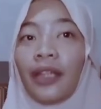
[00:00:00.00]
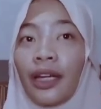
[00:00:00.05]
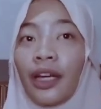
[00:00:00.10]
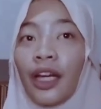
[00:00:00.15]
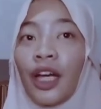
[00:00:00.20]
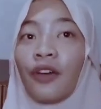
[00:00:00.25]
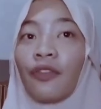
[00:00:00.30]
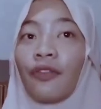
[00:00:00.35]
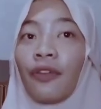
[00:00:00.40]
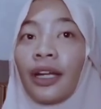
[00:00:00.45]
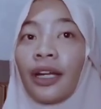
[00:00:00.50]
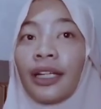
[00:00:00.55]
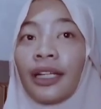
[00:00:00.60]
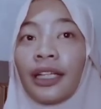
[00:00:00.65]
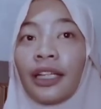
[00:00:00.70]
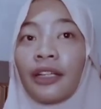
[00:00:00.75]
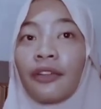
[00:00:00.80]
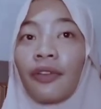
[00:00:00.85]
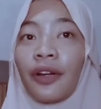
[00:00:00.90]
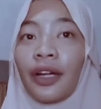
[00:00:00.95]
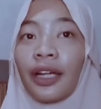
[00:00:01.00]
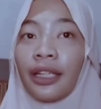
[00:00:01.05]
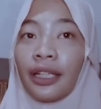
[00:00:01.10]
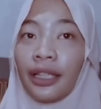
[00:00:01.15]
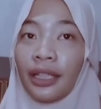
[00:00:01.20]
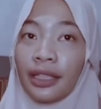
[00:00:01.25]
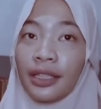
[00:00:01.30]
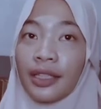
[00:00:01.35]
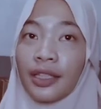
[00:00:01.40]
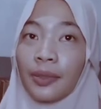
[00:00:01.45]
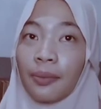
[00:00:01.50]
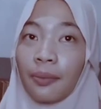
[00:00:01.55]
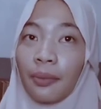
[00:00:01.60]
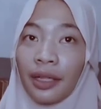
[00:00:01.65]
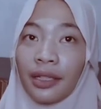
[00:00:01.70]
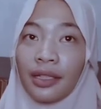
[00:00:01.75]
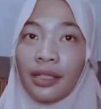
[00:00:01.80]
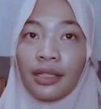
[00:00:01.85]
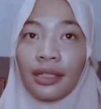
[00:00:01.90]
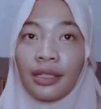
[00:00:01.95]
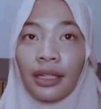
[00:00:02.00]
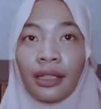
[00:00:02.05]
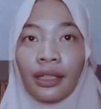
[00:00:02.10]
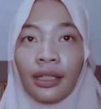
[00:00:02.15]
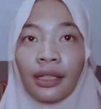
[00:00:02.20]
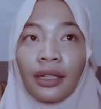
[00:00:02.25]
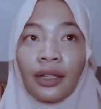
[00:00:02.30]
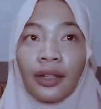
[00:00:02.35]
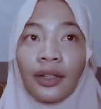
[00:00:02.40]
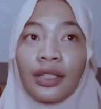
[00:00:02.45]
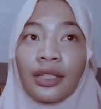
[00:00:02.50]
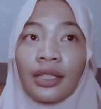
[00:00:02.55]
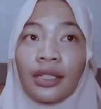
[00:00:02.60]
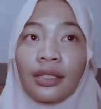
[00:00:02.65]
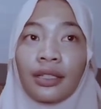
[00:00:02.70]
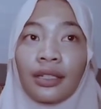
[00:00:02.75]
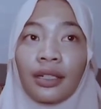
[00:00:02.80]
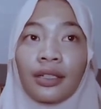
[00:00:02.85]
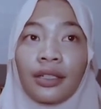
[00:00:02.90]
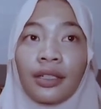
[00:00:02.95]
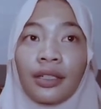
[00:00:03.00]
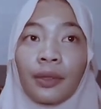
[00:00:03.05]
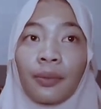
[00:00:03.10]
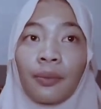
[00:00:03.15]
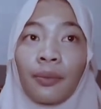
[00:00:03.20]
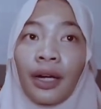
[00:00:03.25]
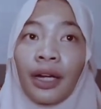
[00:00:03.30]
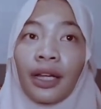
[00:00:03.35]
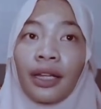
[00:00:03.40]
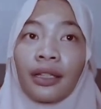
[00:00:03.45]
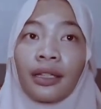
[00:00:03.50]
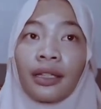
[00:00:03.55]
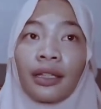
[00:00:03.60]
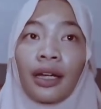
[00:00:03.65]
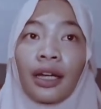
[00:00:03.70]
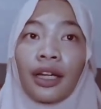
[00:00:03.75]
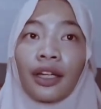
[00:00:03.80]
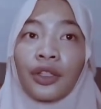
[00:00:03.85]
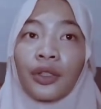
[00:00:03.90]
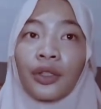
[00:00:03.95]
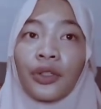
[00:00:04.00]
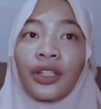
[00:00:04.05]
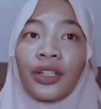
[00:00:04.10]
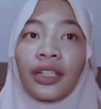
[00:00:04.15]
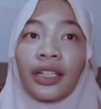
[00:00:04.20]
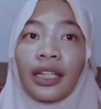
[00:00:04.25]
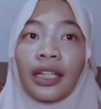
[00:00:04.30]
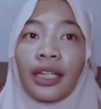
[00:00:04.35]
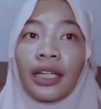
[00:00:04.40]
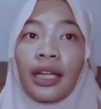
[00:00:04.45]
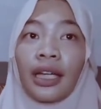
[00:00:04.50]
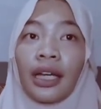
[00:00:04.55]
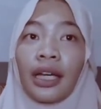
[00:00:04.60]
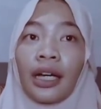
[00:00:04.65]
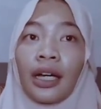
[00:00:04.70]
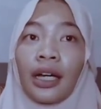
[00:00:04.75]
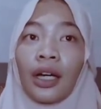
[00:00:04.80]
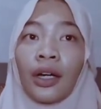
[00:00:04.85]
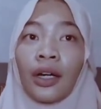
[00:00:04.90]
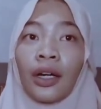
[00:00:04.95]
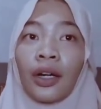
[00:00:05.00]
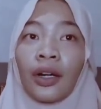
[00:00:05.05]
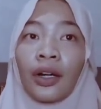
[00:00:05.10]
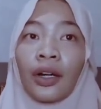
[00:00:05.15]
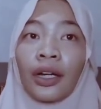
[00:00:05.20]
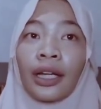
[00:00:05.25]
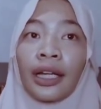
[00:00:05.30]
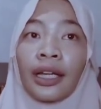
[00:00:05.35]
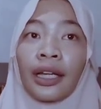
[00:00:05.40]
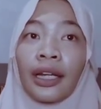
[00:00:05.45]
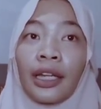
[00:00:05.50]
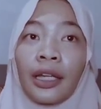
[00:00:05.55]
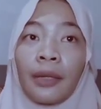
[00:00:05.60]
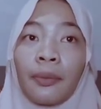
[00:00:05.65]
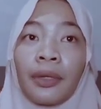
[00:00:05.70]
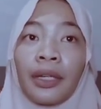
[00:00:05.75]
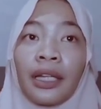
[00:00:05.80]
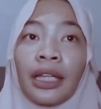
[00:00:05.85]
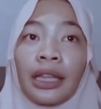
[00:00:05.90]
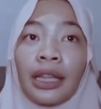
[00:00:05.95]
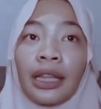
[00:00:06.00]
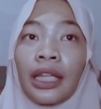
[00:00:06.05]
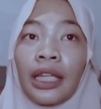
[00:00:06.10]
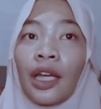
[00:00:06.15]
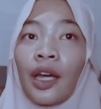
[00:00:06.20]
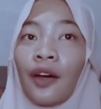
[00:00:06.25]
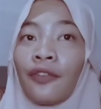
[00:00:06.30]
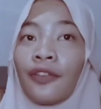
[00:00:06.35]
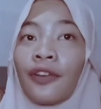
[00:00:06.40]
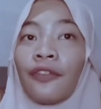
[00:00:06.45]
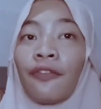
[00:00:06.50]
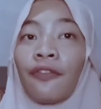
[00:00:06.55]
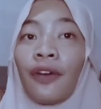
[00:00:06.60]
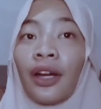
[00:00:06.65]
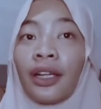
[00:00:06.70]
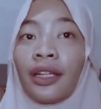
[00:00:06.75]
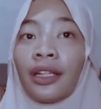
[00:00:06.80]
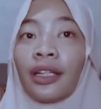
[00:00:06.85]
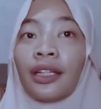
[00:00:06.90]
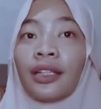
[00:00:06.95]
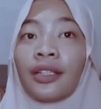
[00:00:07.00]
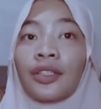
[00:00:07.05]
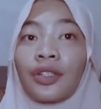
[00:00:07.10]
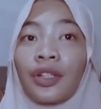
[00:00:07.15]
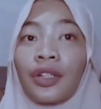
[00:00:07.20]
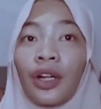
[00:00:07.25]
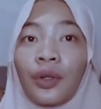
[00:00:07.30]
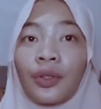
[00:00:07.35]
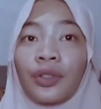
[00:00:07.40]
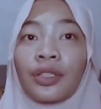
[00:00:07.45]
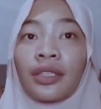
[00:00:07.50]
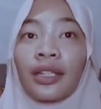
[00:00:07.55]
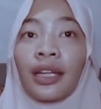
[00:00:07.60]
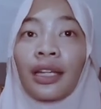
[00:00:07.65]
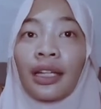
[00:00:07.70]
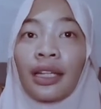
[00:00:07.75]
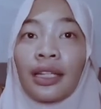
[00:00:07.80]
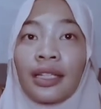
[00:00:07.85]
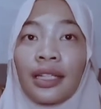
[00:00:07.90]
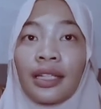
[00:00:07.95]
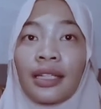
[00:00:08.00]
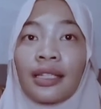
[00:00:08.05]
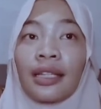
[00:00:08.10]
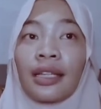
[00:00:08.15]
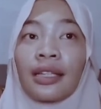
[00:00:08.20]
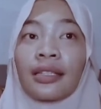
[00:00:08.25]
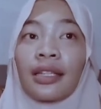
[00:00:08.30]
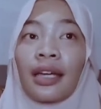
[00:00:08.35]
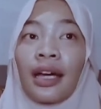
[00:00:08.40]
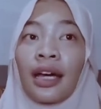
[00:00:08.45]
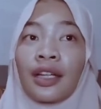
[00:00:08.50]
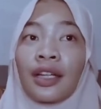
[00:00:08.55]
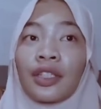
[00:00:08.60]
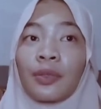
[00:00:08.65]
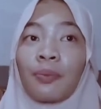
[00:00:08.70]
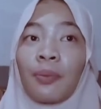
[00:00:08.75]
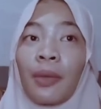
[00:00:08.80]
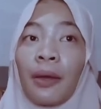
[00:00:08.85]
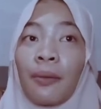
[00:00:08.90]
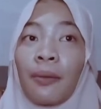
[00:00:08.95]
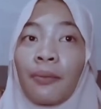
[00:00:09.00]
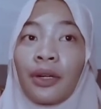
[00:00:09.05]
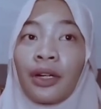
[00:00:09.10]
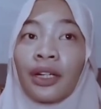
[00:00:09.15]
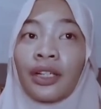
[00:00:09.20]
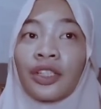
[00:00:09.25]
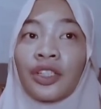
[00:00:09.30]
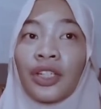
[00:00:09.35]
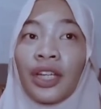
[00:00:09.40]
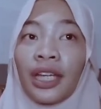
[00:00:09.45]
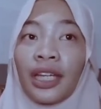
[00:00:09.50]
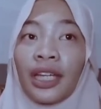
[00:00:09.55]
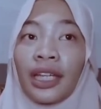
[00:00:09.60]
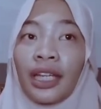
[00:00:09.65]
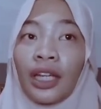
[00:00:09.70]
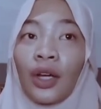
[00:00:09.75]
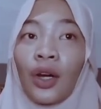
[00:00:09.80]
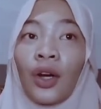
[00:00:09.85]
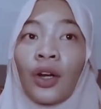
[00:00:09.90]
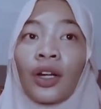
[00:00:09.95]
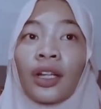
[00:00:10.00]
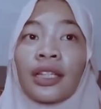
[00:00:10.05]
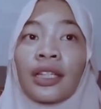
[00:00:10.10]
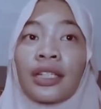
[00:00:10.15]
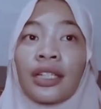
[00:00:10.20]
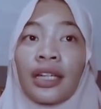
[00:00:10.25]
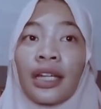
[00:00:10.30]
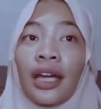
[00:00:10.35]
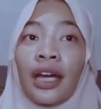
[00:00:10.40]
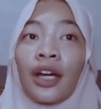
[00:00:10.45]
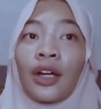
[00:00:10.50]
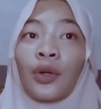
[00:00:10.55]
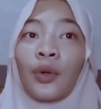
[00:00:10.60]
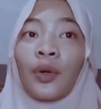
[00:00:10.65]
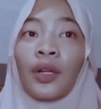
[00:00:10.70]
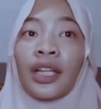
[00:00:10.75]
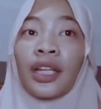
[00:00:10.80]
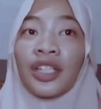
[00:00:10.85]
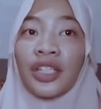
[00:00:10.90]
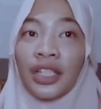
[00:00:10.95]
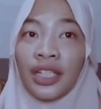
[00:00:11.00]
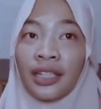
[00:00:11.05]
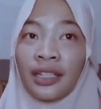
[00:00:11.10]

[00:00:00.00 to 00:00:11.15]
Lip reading: Validating findings means that the researchers determine the accuracy or credibility of the finding through strategies such as member checking or triangulation.